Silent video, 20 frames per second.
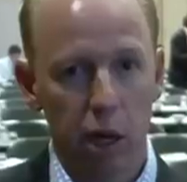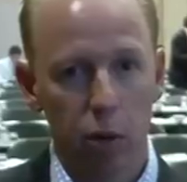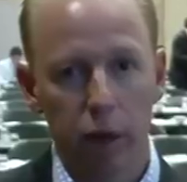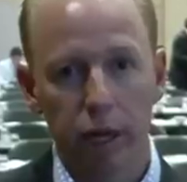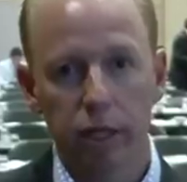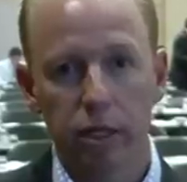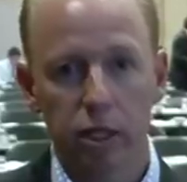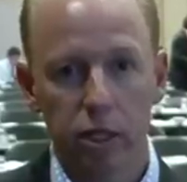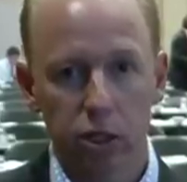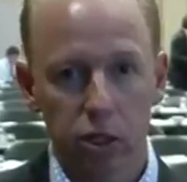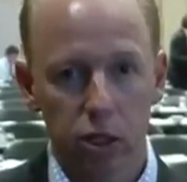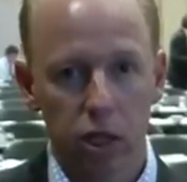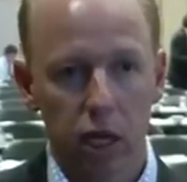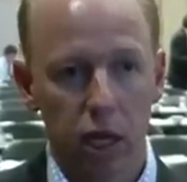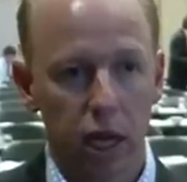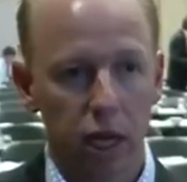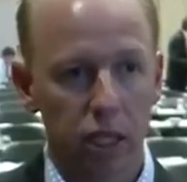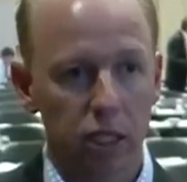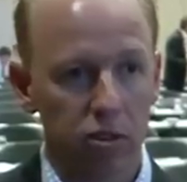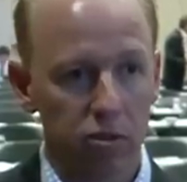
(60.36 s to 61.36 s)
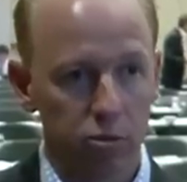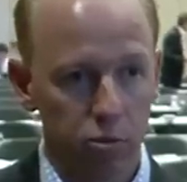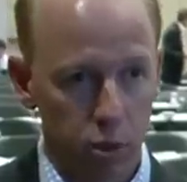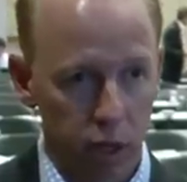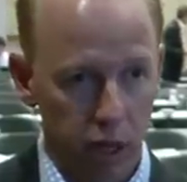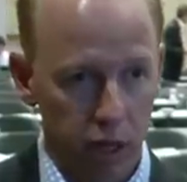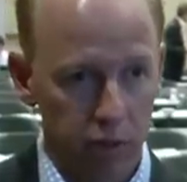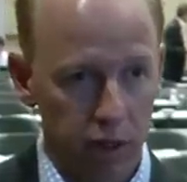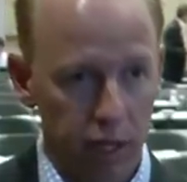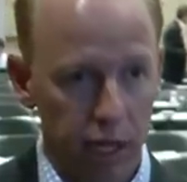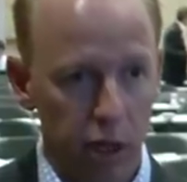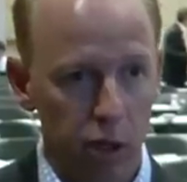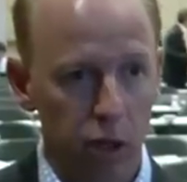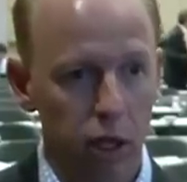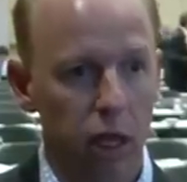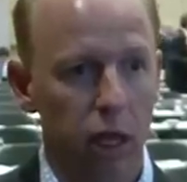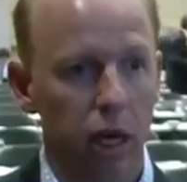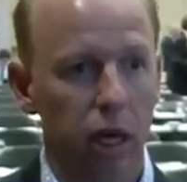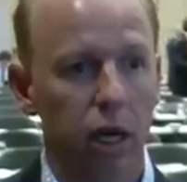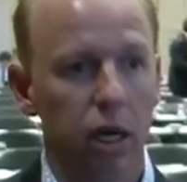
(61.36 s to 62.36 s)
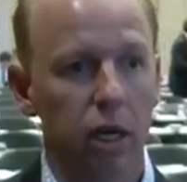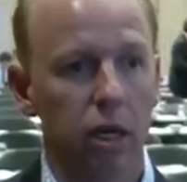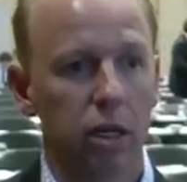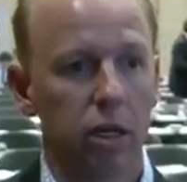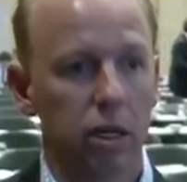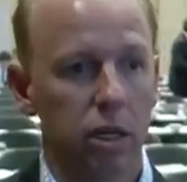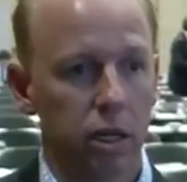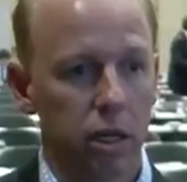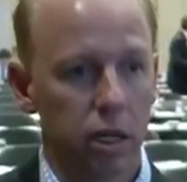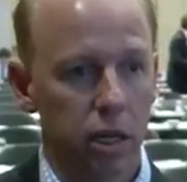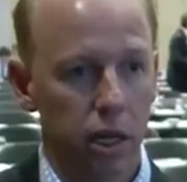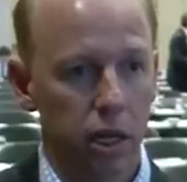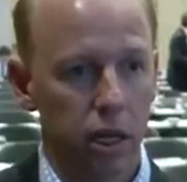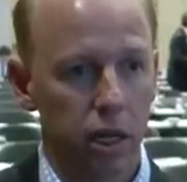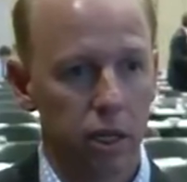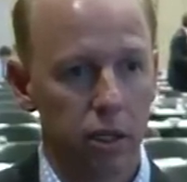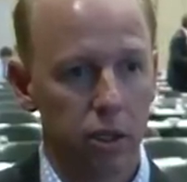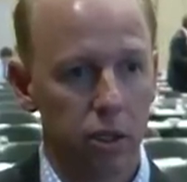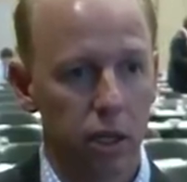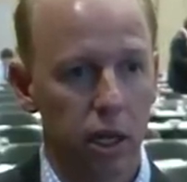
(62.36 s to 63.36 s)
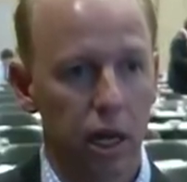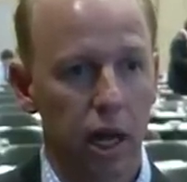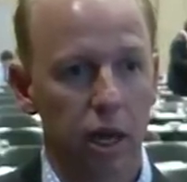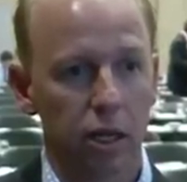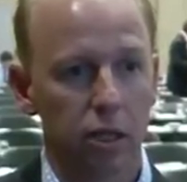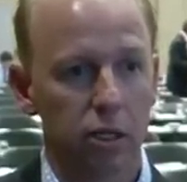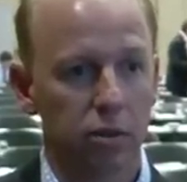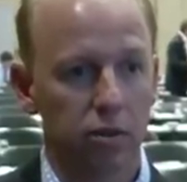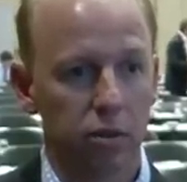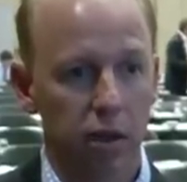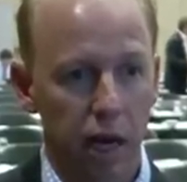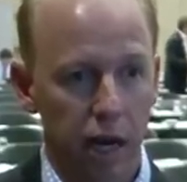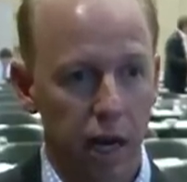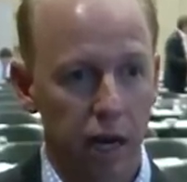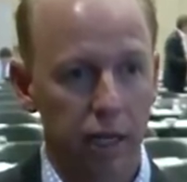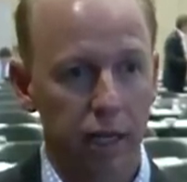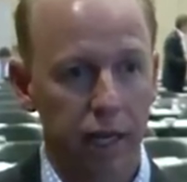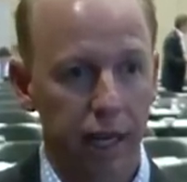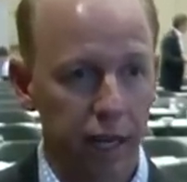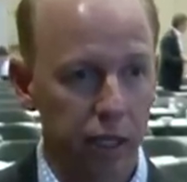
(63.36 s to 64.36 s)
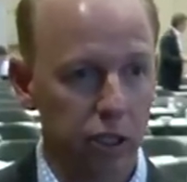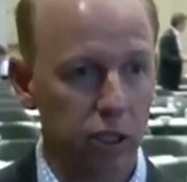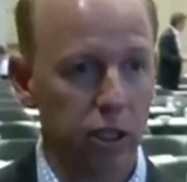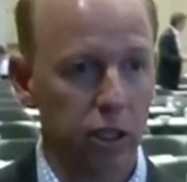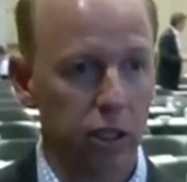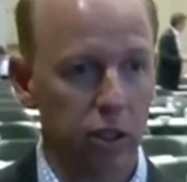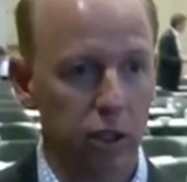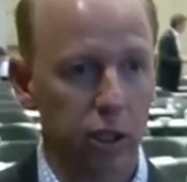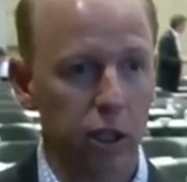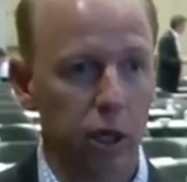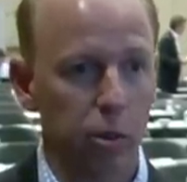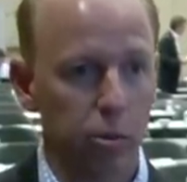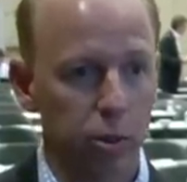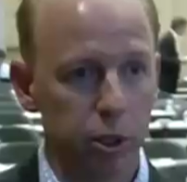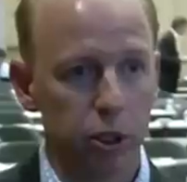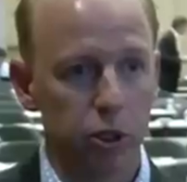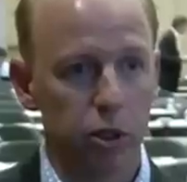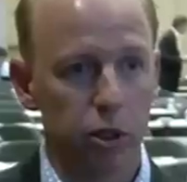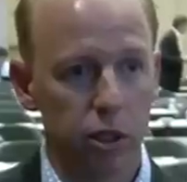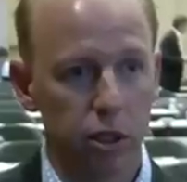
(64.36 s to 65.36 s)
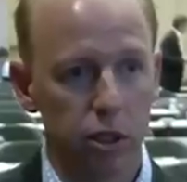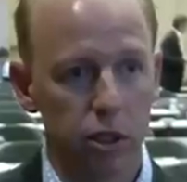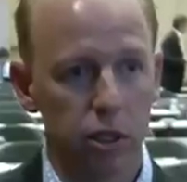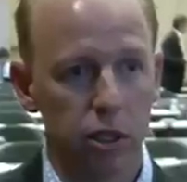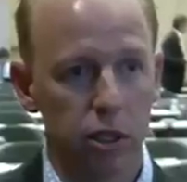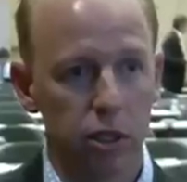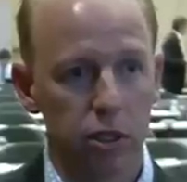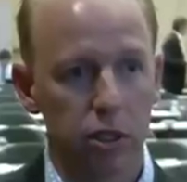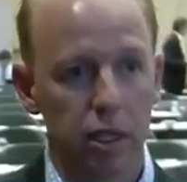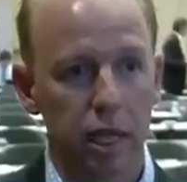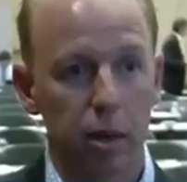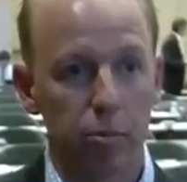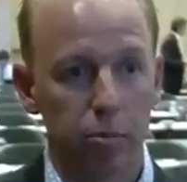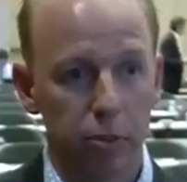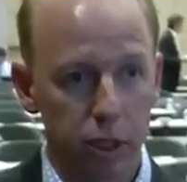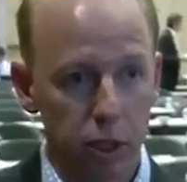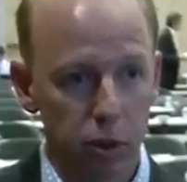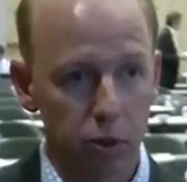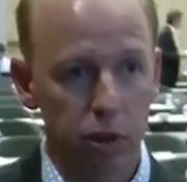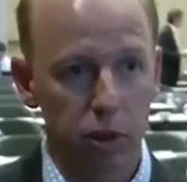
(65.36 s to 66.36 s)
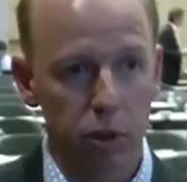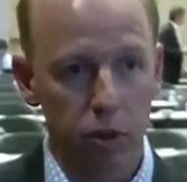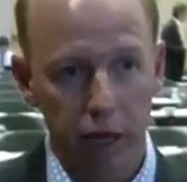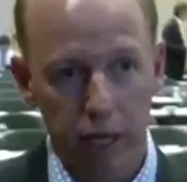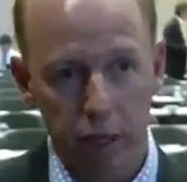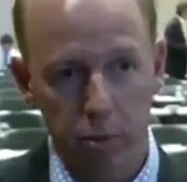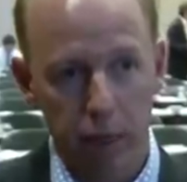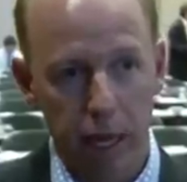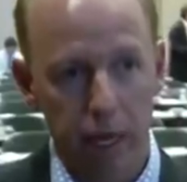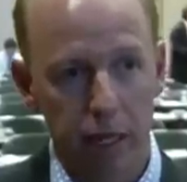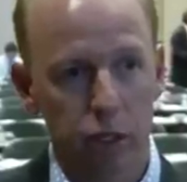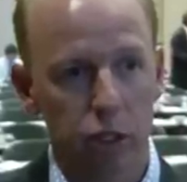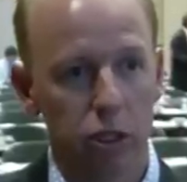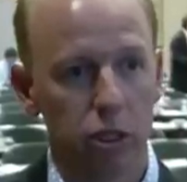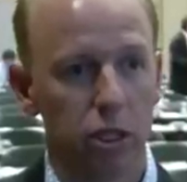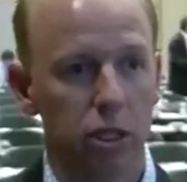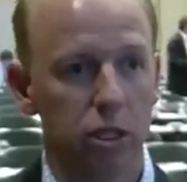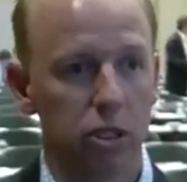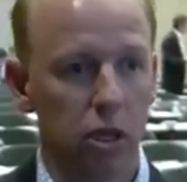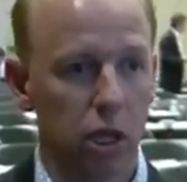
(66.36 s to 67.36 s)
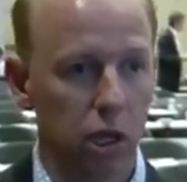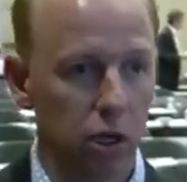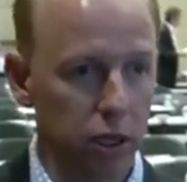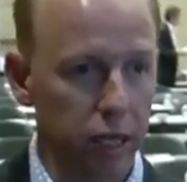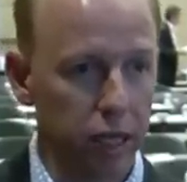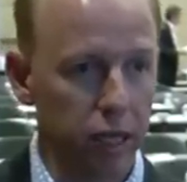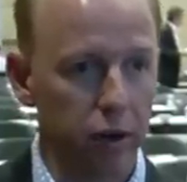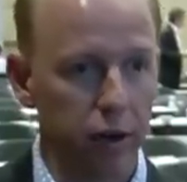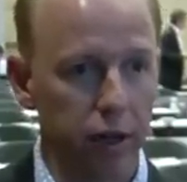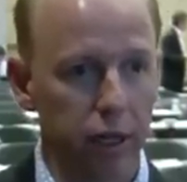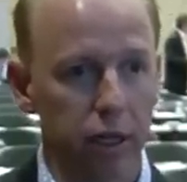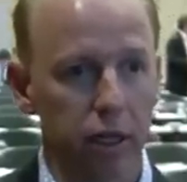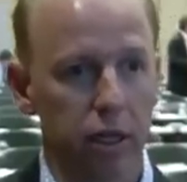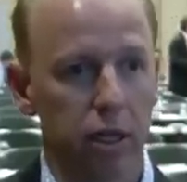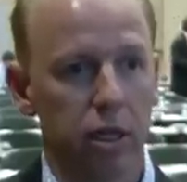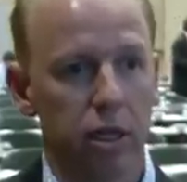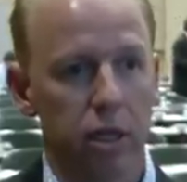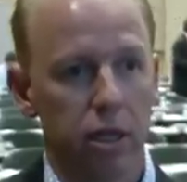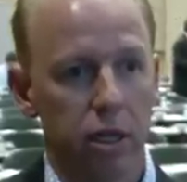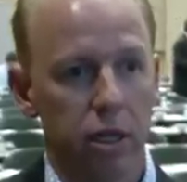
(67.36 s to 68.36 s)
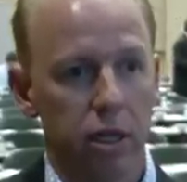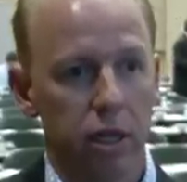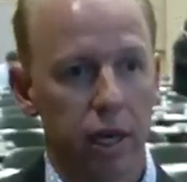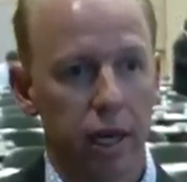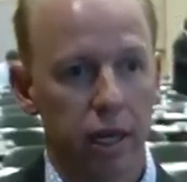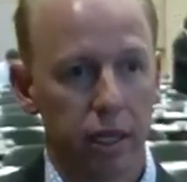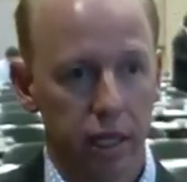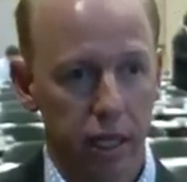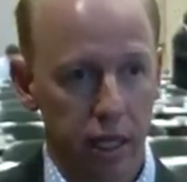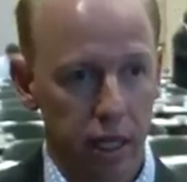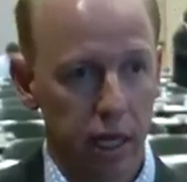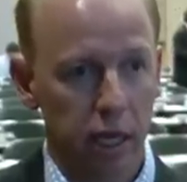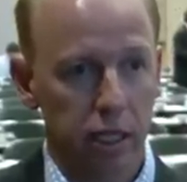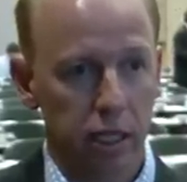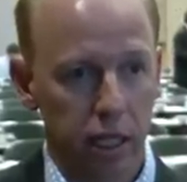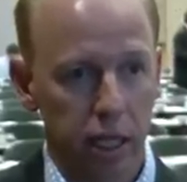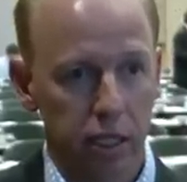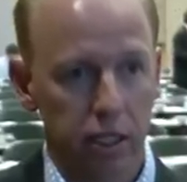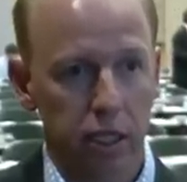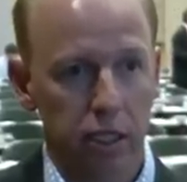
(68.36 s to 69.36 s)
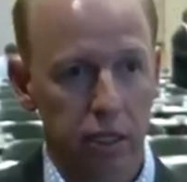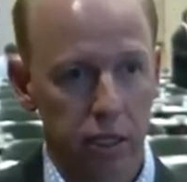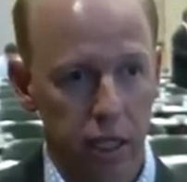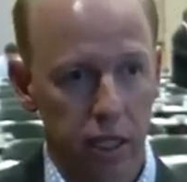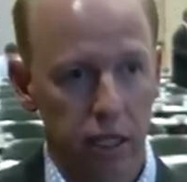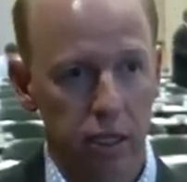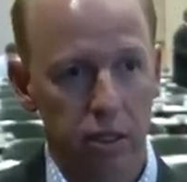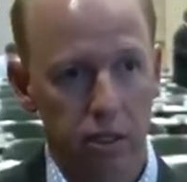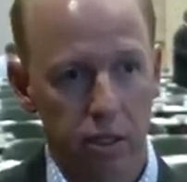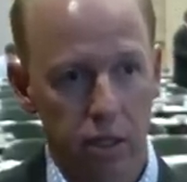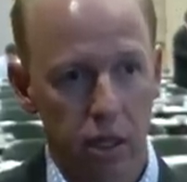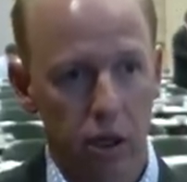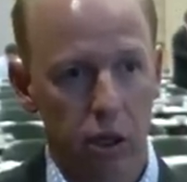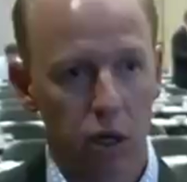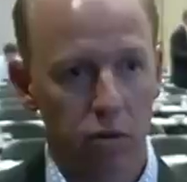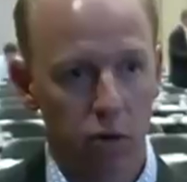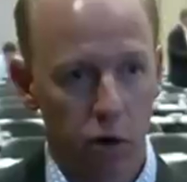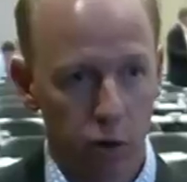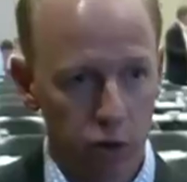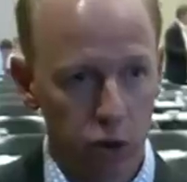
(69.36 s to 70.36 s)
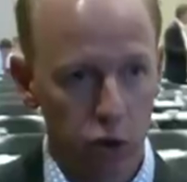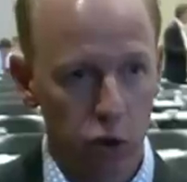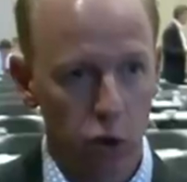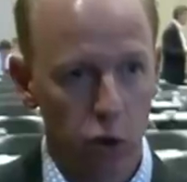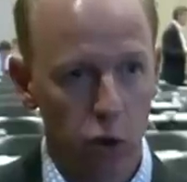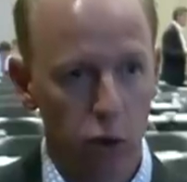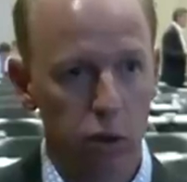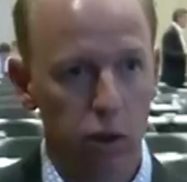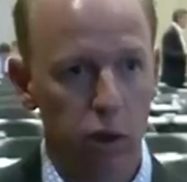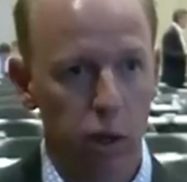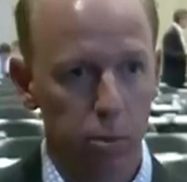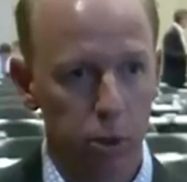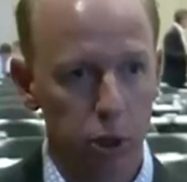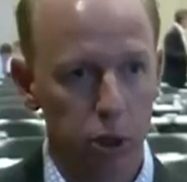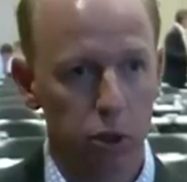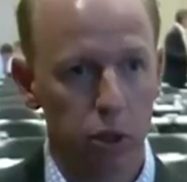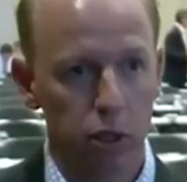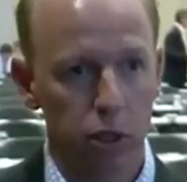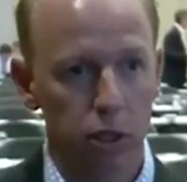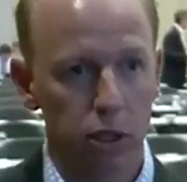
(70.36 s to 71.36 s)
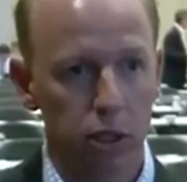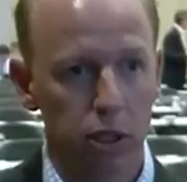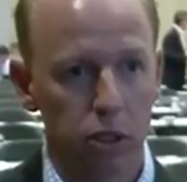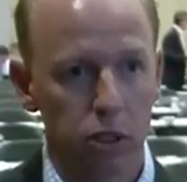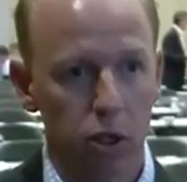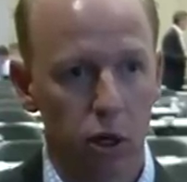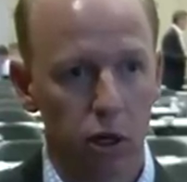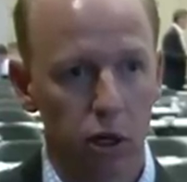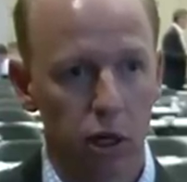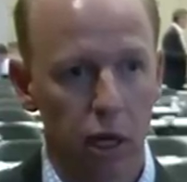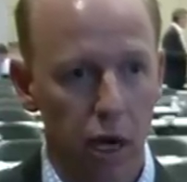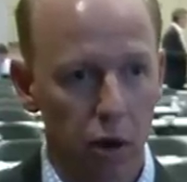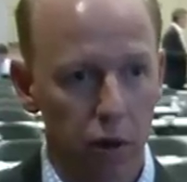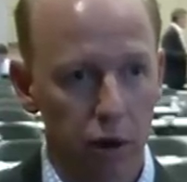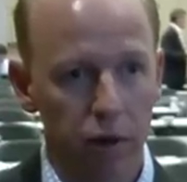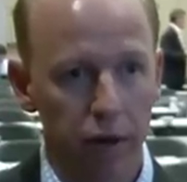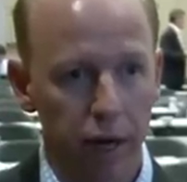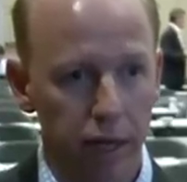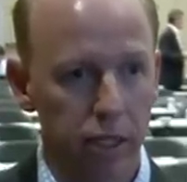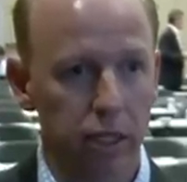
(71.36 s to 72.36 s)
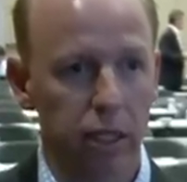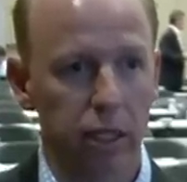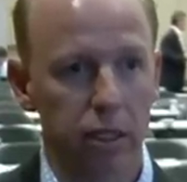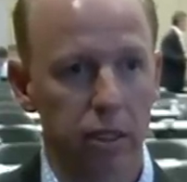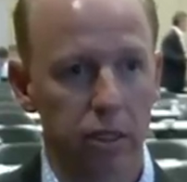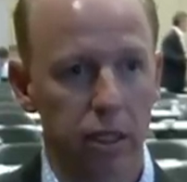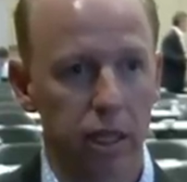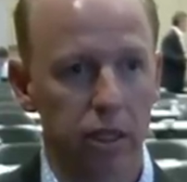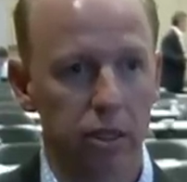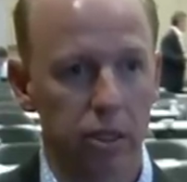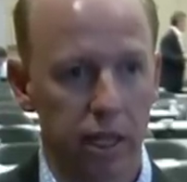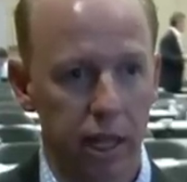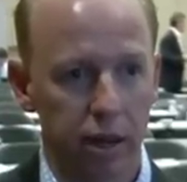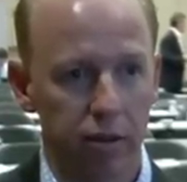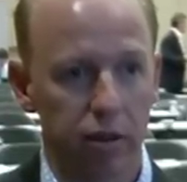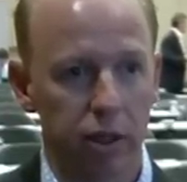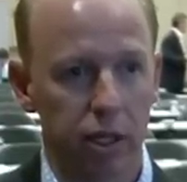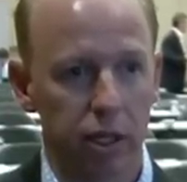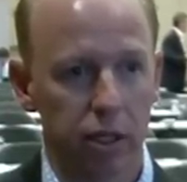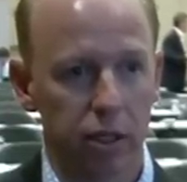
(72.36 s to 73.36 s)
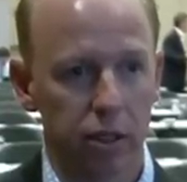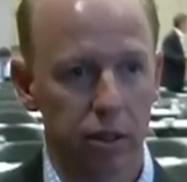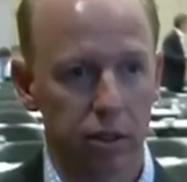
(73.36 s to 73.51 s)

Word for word: our weighting to the likes of private healthcare, uh, to the likes of high cash yielding opportunities, companies with great balance sheets, low gearing, and again, as I said, a lot of offshore opportunities on lower ratings than South African.